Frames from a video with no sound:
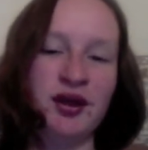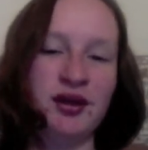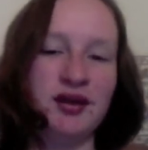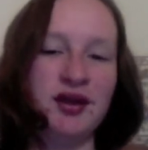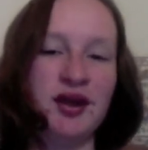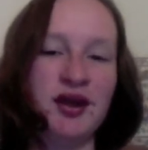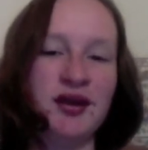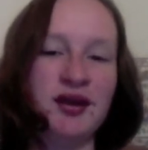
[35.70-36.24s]

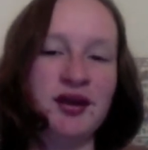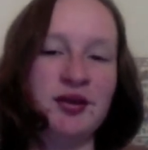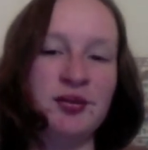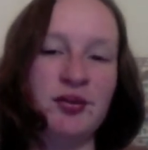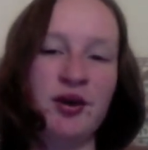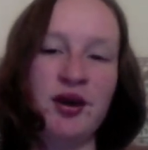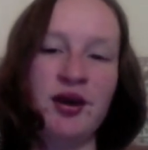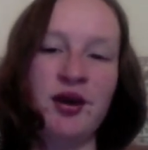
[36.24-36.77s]
Lady
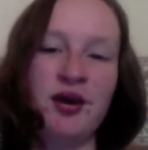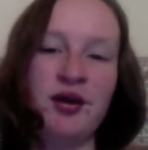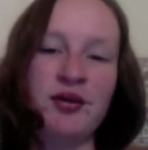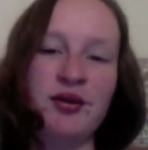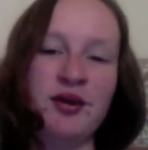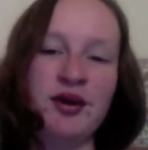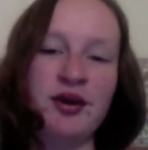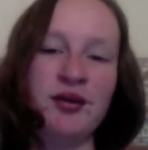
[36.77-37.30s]

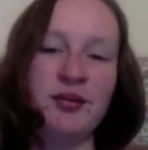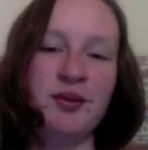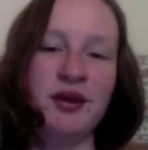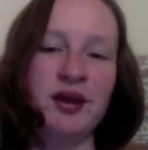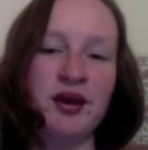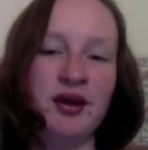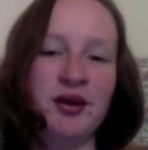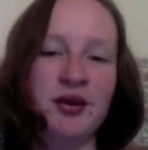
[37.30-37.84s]
Margaret
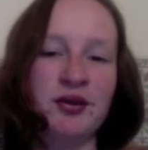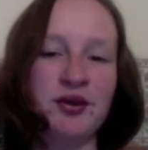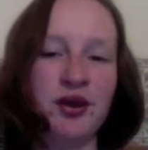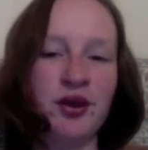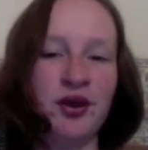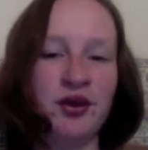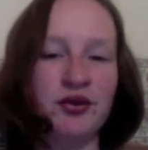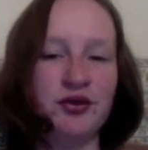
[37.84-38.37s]
appeared
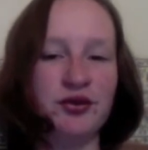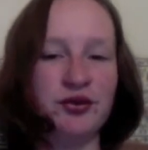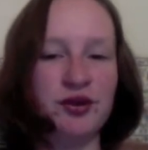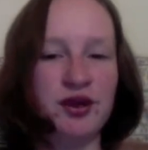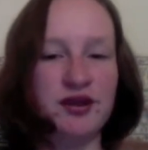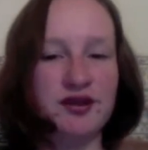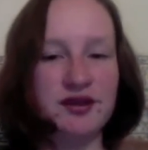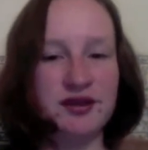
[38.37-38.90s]
all
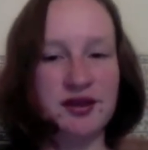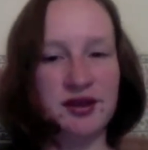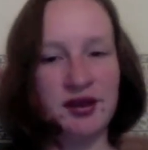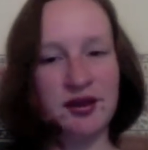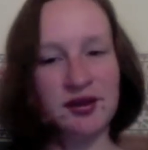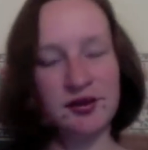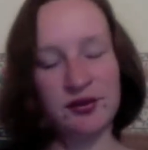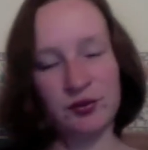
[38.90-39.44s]
dressed
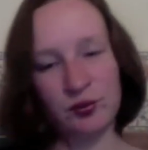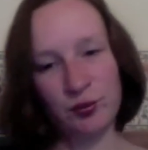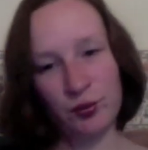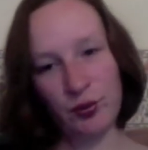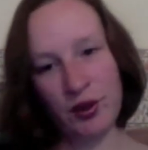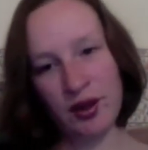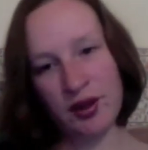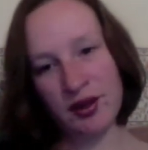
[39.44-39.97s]
in
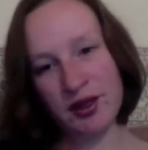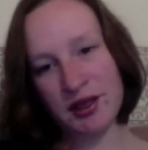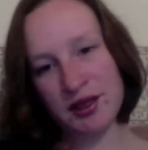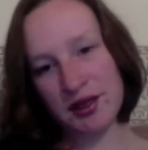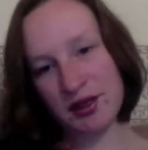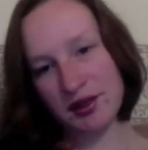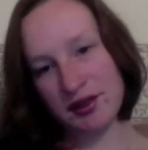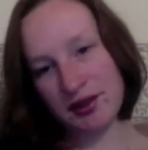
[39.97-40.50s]

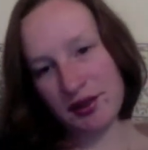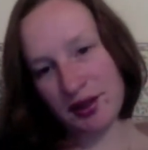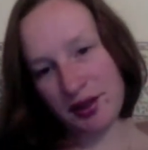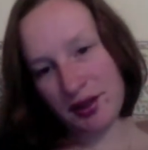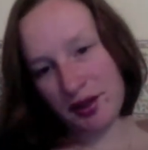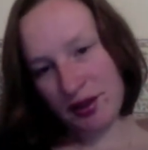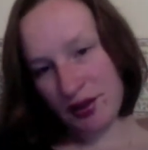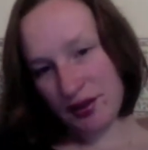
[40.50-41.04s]
white,
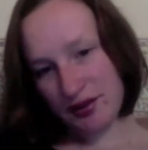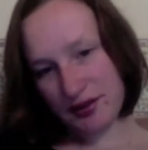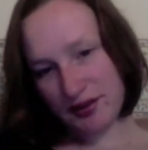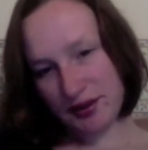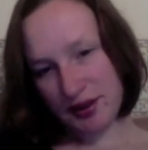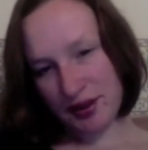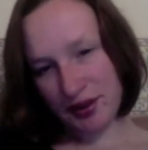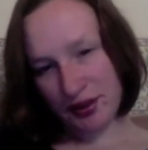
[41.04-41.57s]

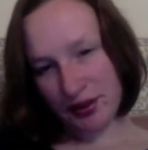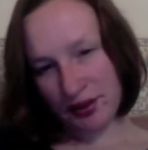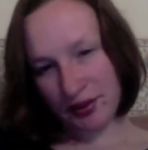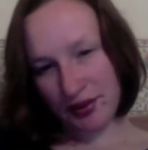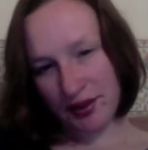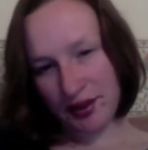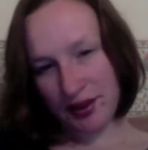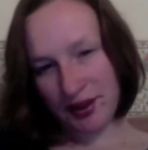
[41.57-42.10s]

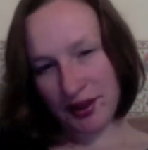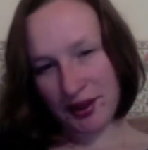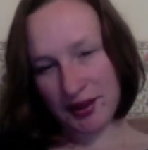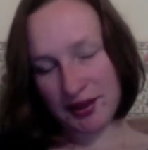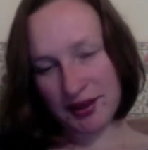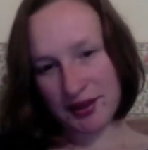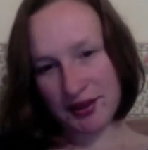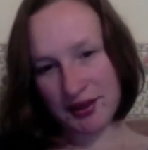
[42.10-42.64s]
standing at
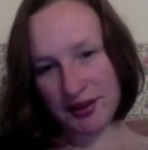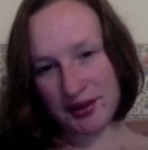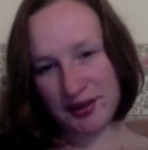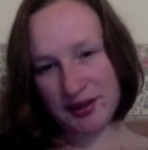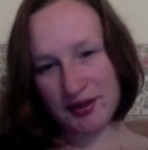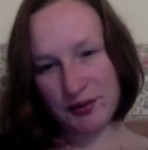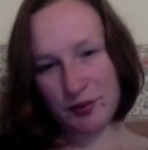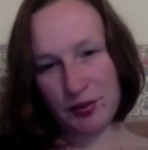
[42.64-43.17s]

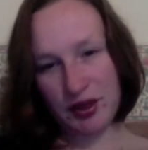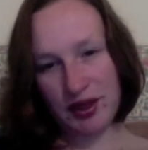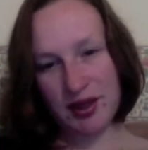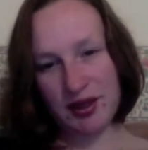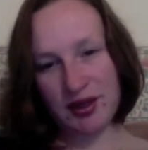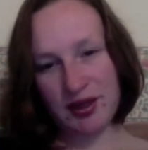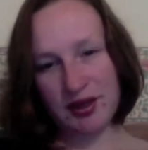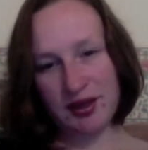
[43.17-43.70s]
his
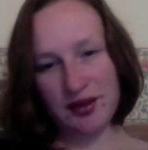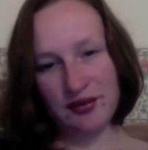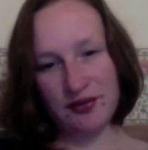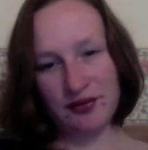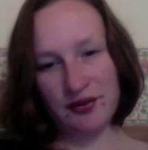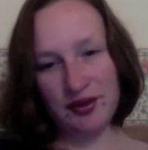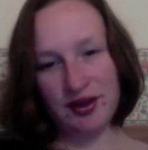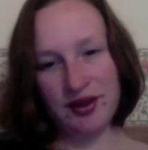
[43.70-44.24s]
bed
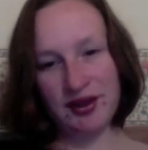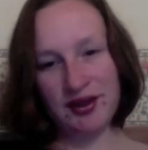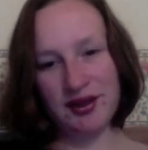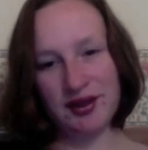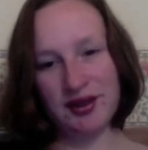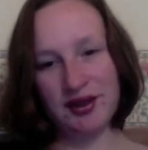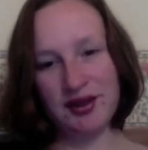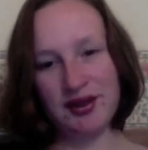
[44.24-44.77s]

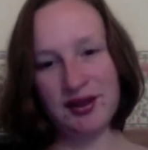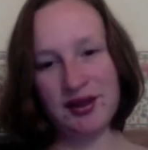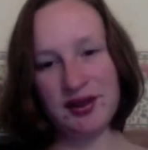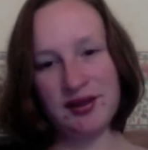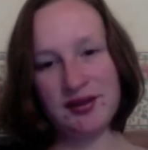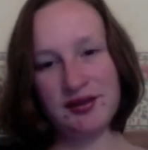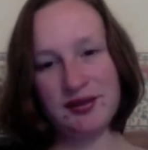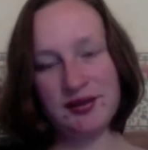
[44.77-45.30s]
feet.